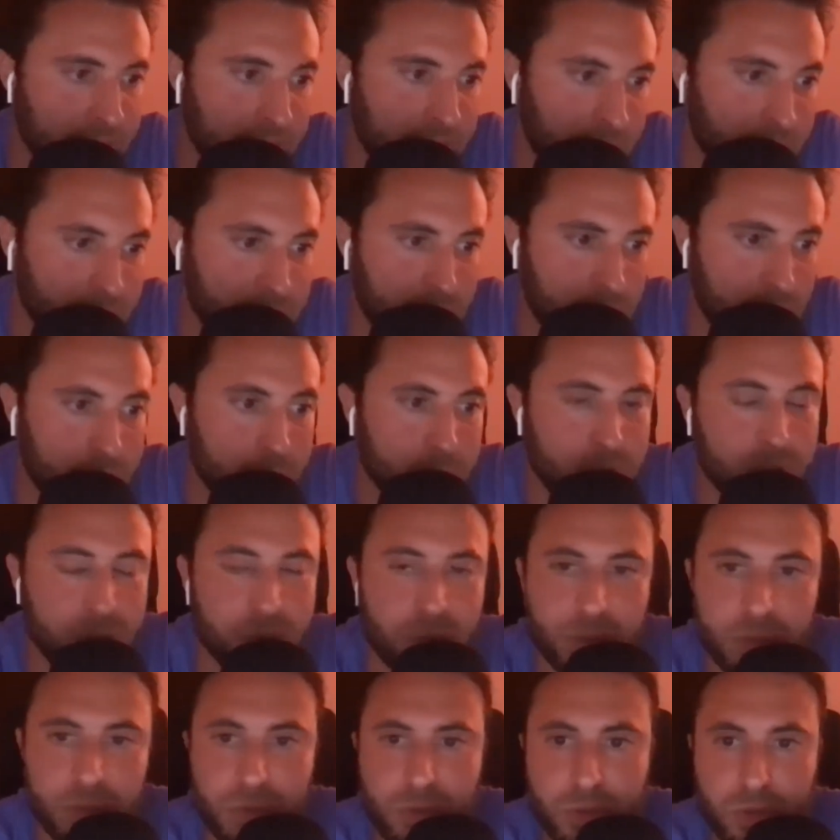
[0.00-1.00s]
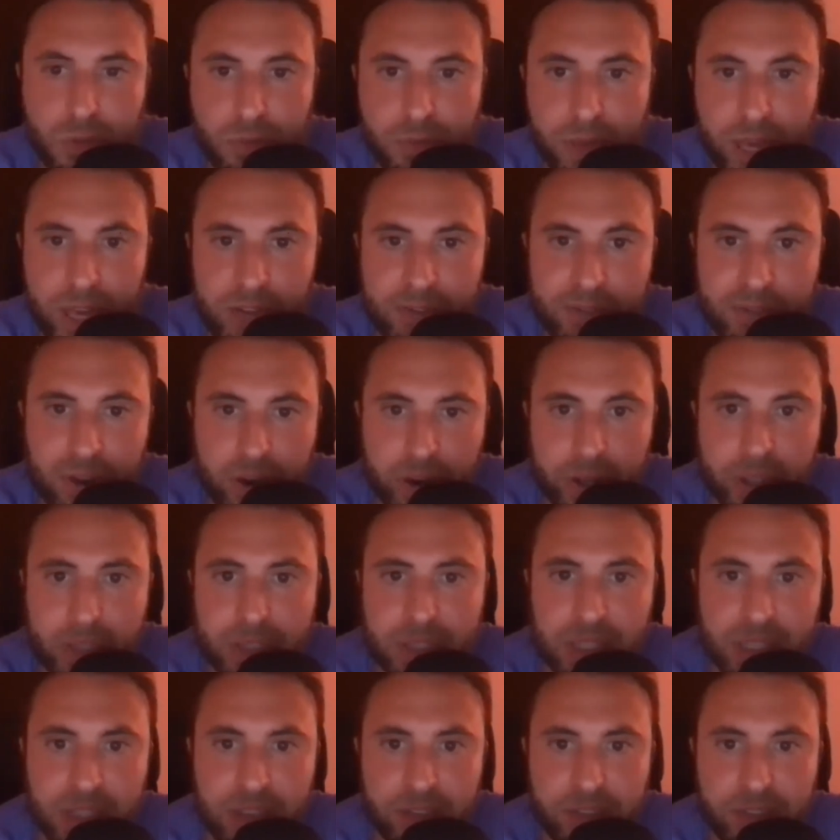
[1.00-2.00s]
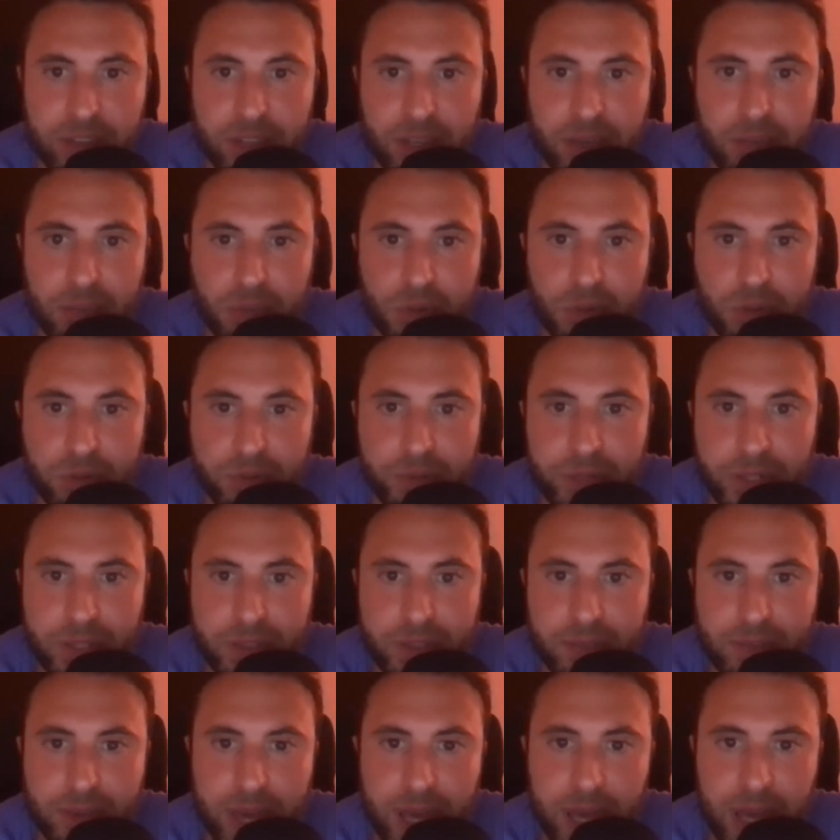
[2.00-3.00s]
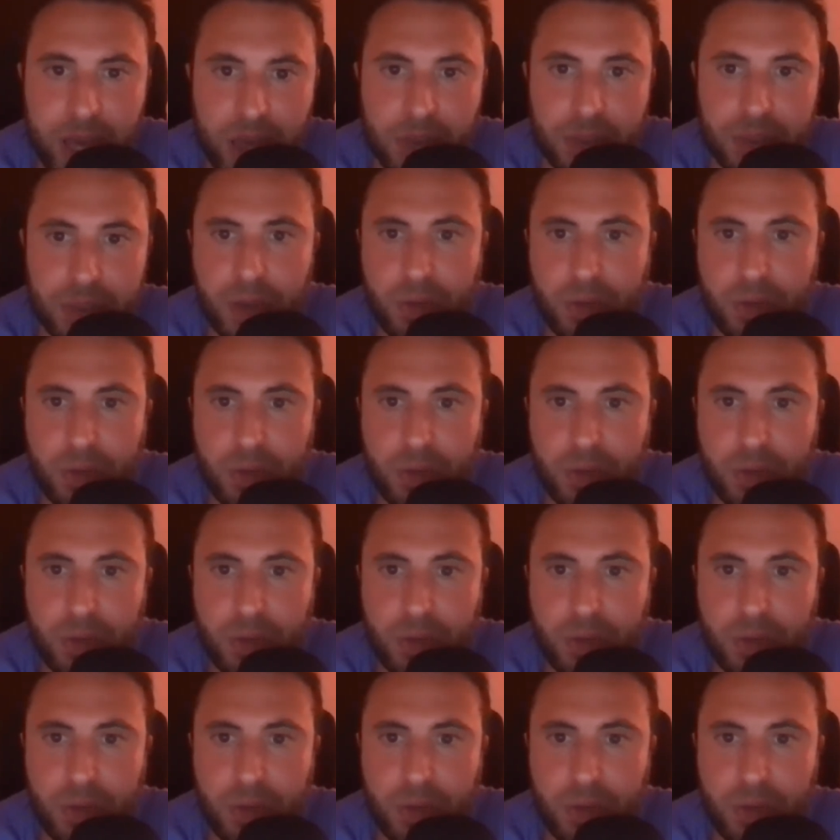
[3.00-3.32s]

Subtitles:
was able to make very significant improvements in my health.